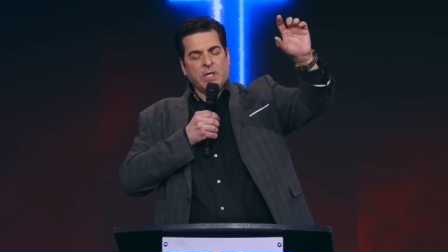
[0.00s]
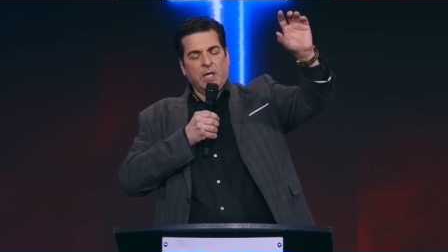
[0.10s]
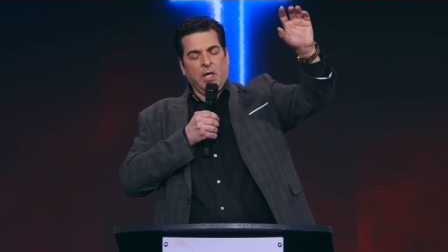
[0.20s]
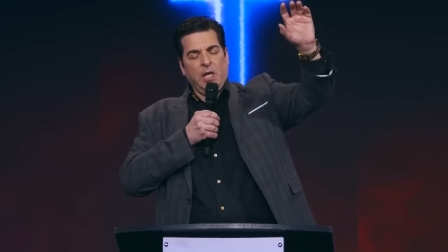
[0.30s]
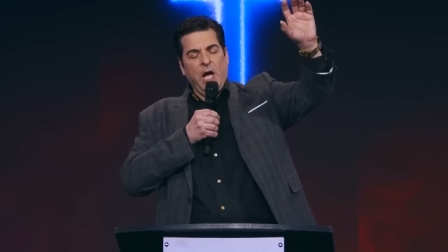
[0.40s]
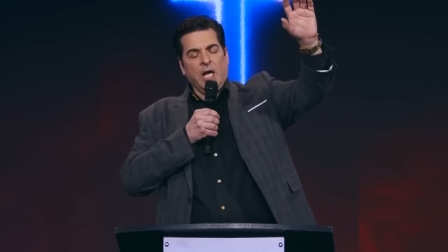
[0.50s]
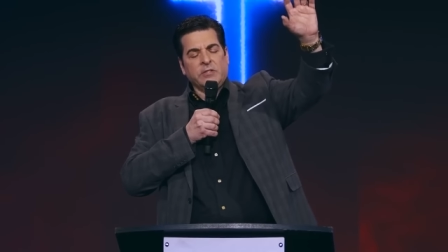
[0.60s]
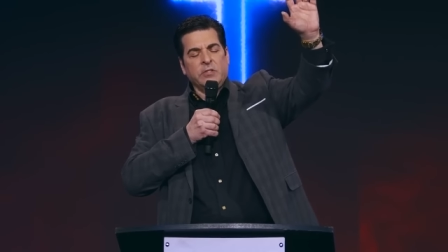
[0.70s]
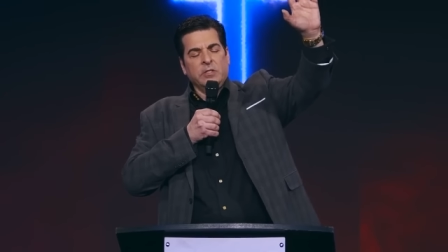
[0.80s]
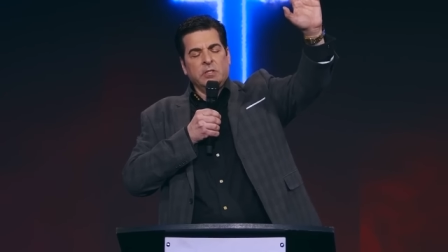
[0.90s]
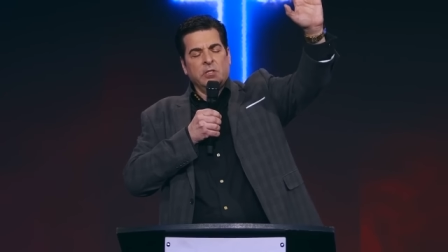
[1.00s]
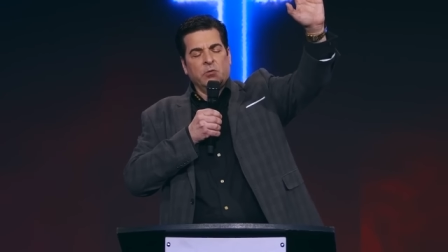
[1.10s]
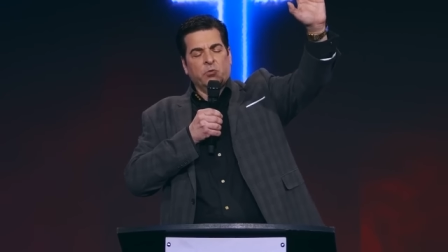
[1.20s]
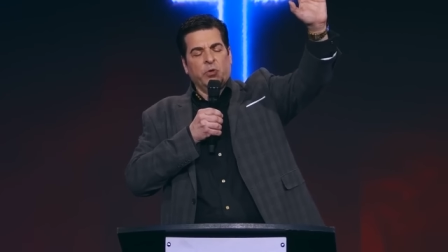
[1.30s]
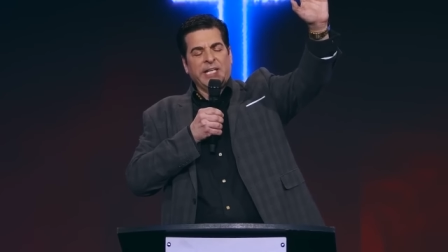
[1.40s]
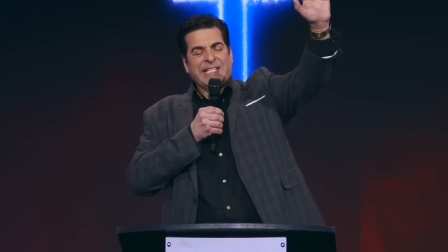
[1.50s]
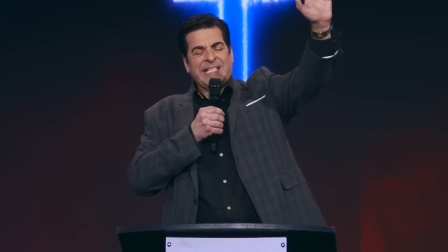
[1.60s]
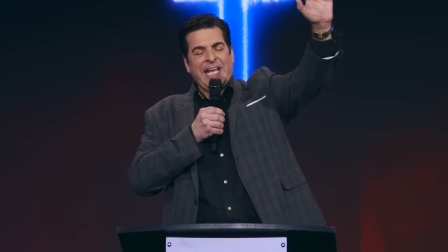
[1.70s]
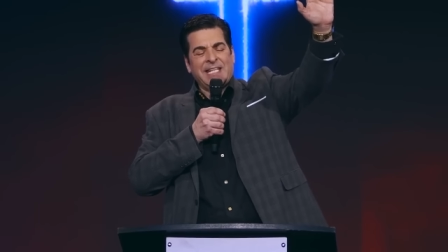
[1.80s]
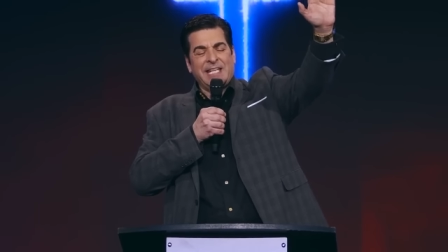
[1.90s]
A lot
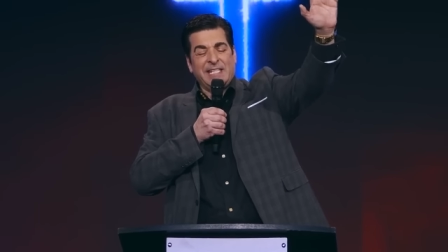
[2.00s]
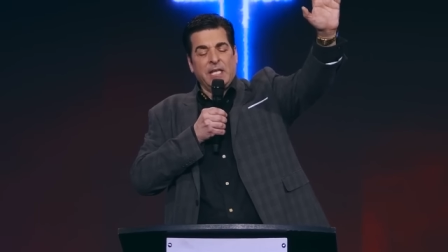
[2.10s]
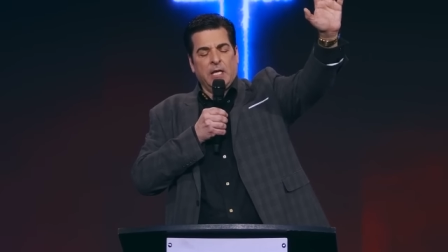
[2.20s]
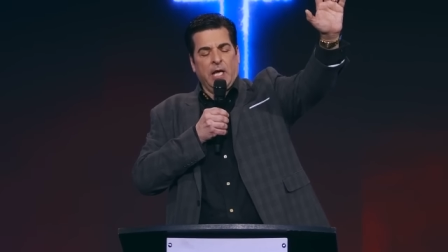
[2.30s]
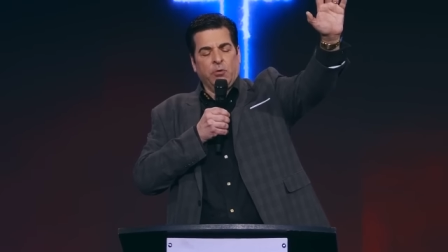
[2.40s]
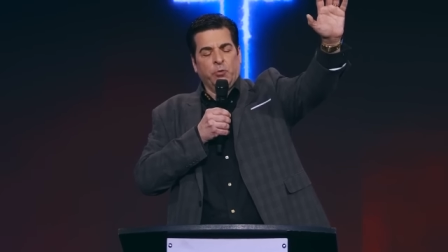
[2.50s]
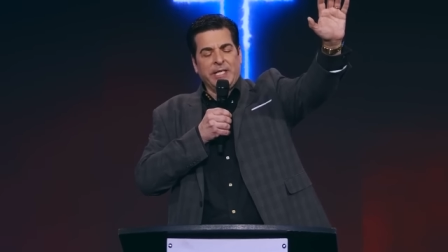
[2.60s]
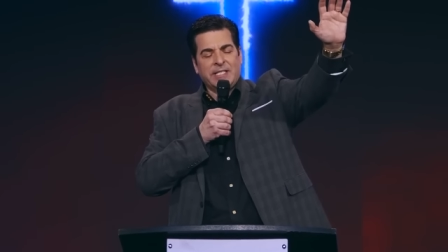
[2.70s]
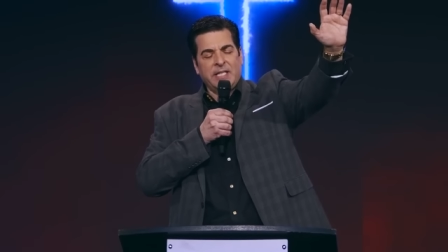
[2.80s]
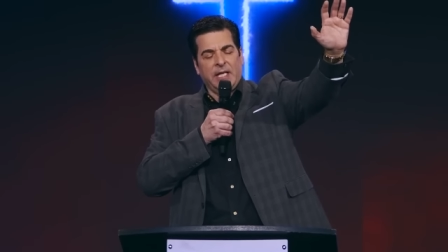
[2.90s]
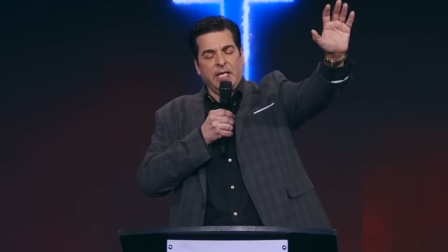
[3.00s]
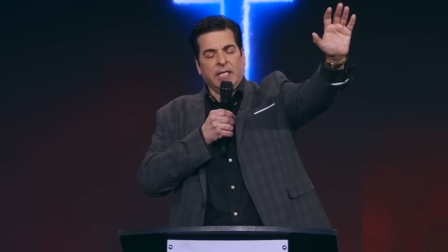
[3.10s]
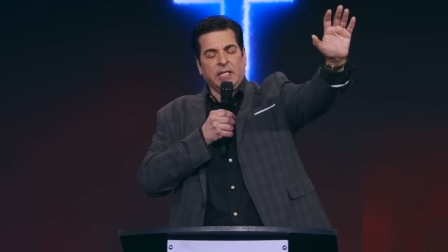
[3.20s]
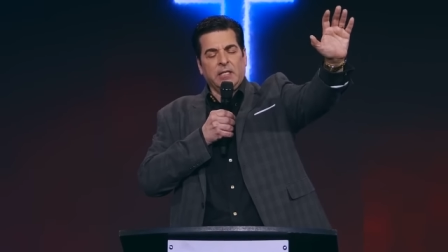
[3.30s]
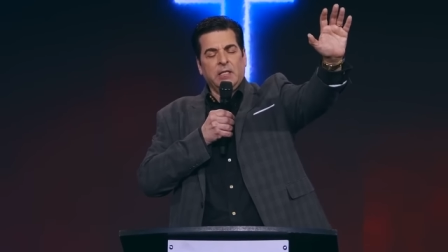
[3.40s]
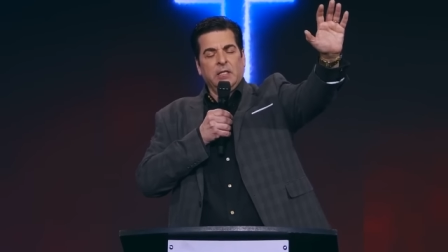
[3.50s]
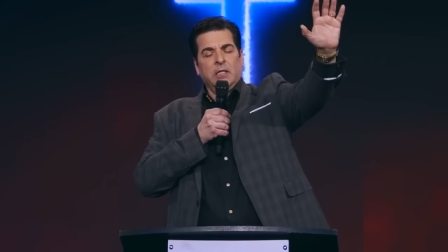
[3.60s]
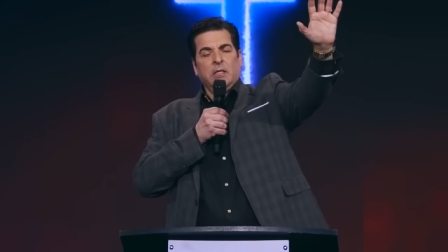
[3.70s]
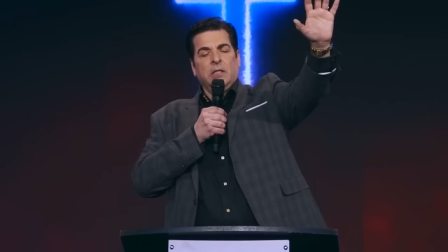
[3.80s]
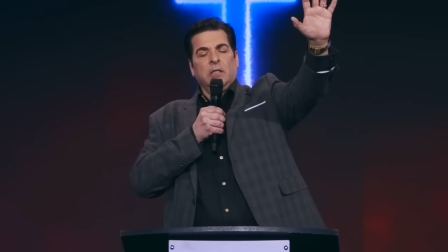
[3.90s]
resetted and resetting,
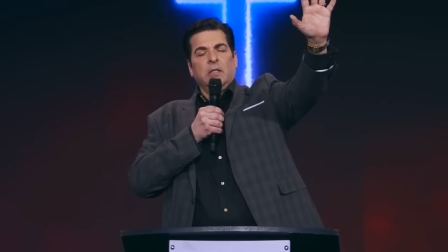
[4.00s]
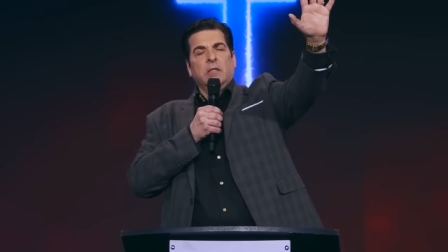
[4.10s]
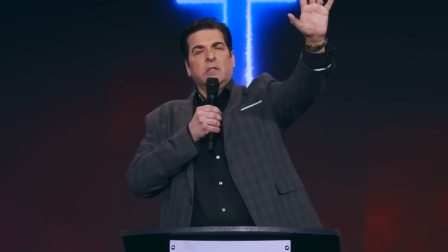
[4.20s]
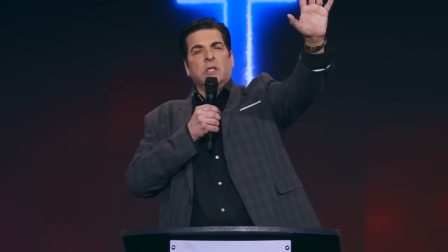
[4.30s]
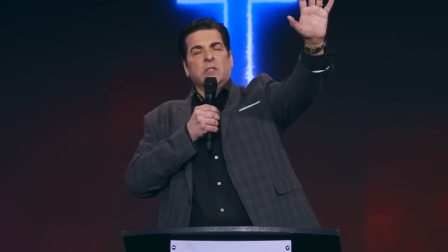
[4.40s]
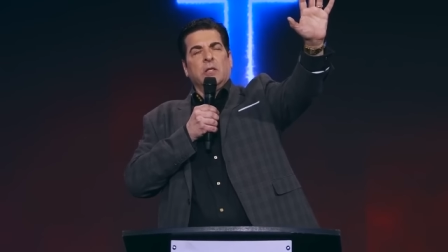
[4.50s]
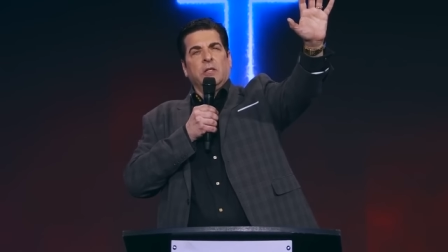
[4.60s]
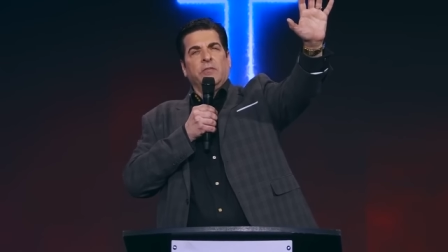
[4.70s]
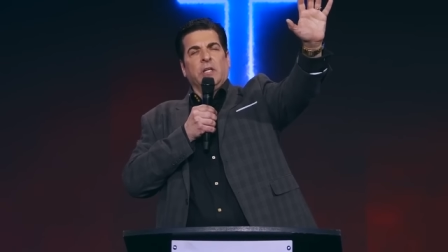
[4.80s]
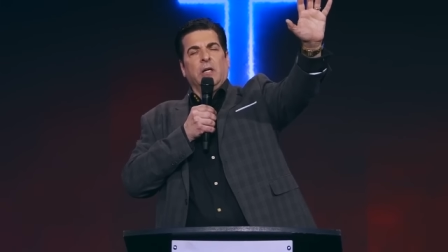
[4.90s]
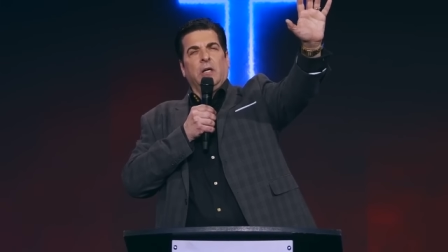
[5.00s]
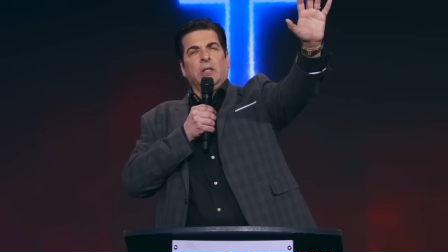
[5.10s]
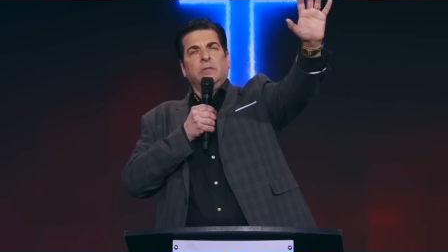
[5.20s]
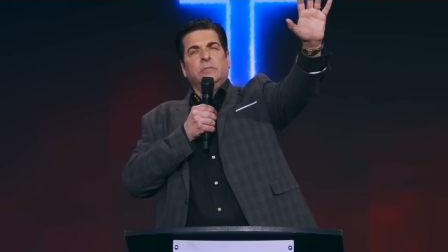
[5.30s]
says the living God.